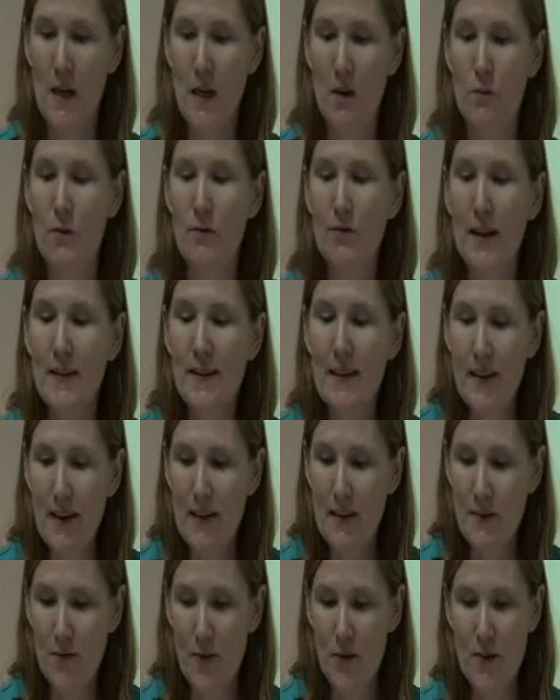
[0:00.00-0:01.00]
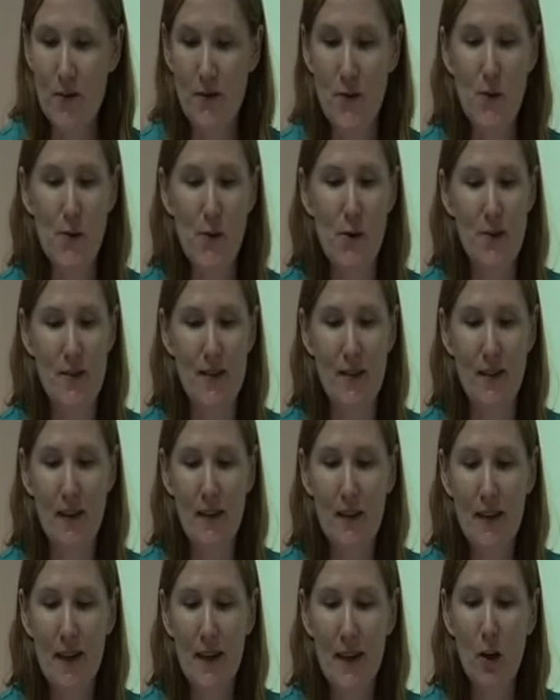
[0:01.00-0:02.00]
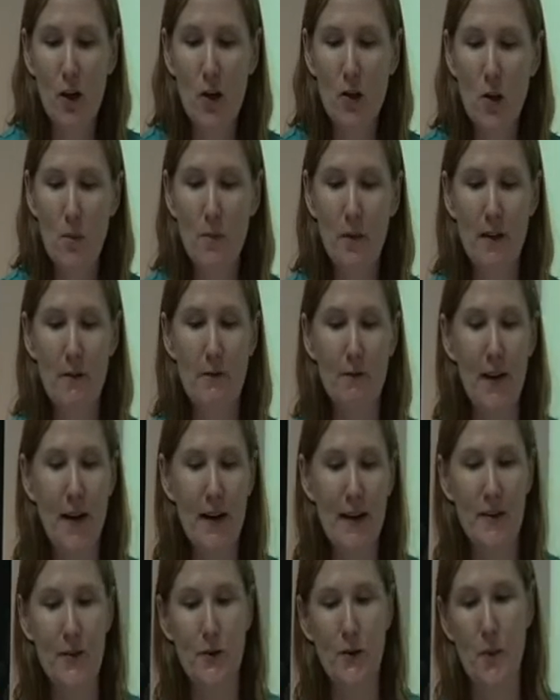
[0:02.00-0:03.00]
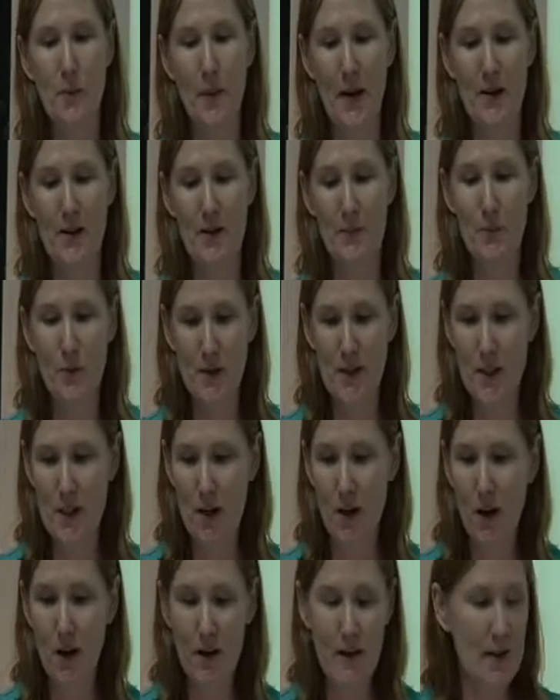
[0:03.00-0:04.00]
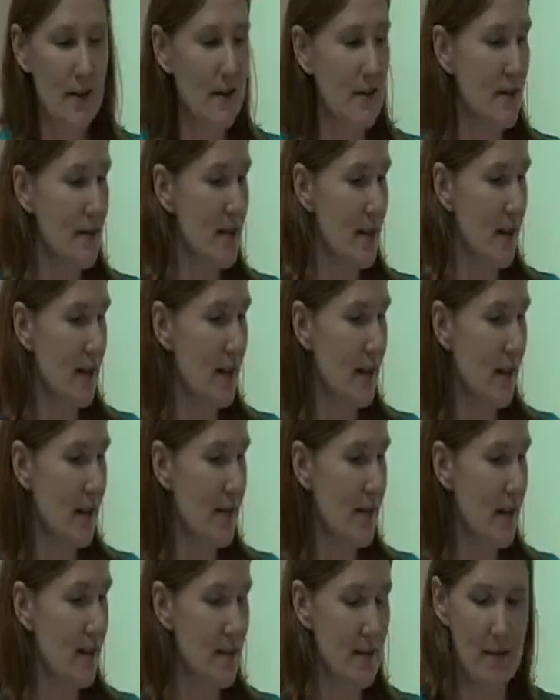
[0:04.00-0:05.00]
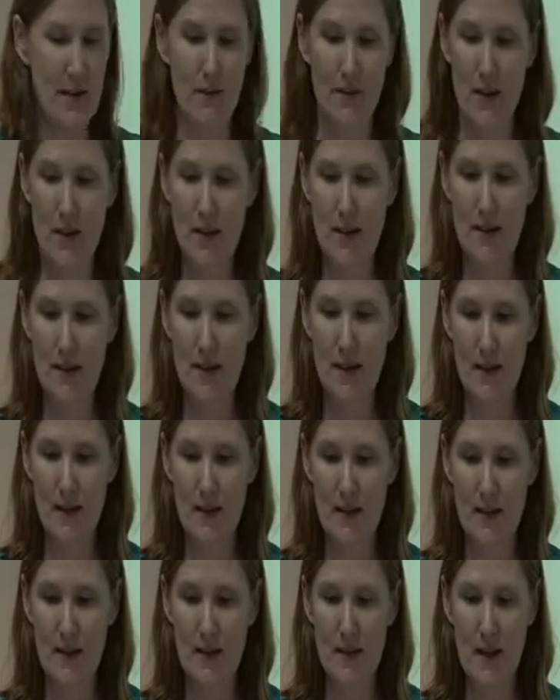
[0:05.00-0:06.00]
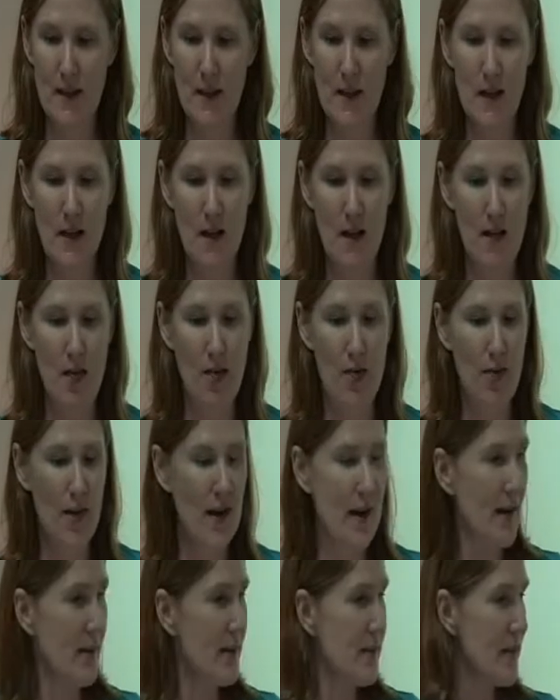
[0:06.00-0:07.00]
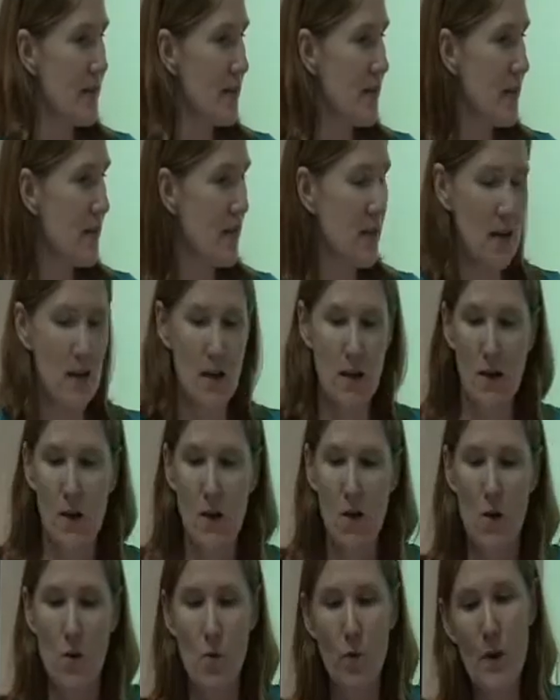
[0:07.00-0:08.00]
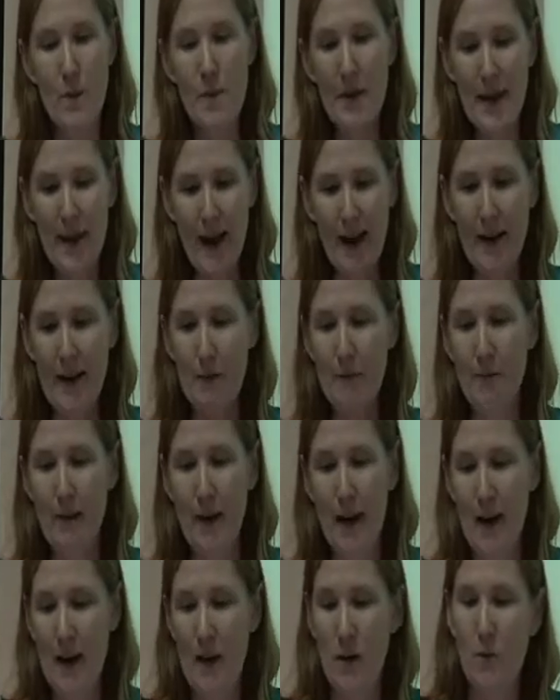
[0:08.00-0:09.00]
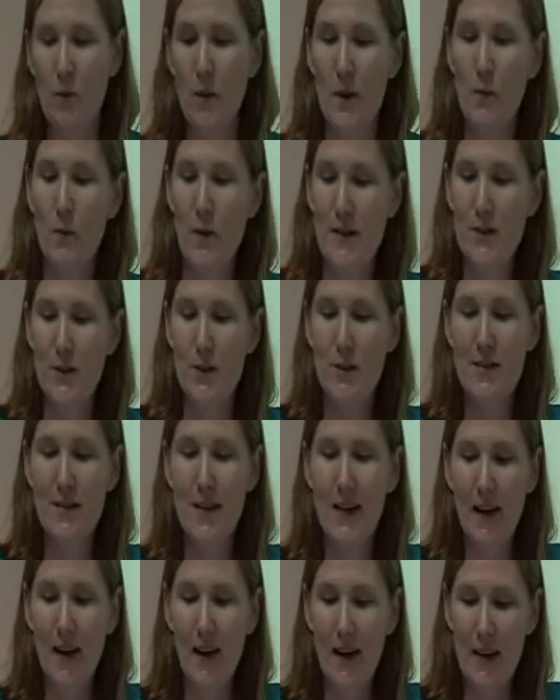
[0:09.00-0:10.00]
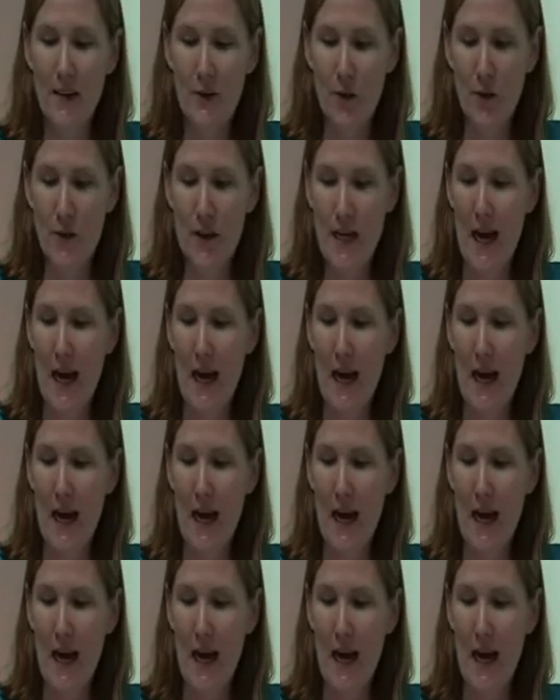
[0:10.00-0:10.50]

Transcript: Reflecting on his first few years at the clinic, Collomb confided to a Parisian audience in 1976 that we began at Fan with Western psychiatry